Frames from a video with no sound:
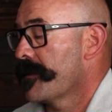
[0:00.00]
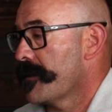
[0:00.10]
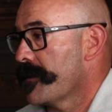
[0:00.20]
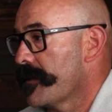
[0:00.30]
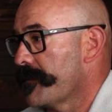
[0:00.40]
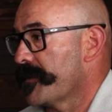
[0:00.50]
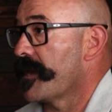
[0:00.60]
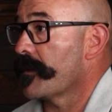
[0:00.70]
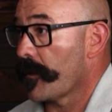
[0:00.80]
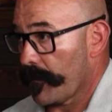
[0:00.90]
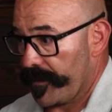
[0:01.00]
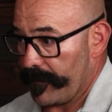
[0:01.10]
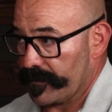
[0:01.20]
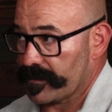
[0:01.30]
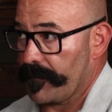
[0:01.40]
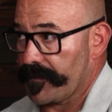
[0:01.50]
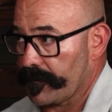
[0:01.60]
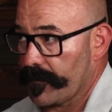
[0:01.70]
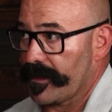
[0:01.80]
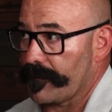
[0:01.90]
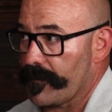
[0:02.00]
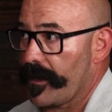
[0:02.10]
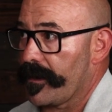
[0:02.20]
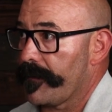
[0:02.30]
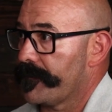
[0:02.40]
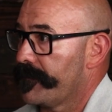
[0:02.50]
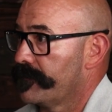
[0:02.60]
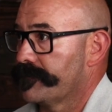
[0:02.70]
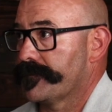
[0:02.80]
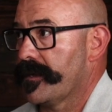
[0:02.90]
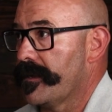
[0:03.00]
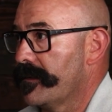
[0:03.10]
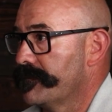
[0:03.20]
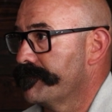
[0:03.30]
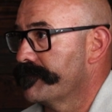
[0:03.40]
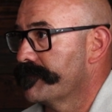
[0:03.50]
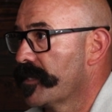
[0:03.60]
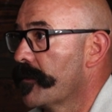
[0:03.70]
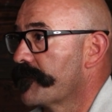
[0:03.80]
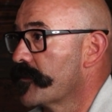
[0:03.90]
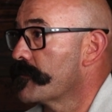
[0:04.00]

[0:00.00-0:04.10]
And I know that was something we had brought up, a few months.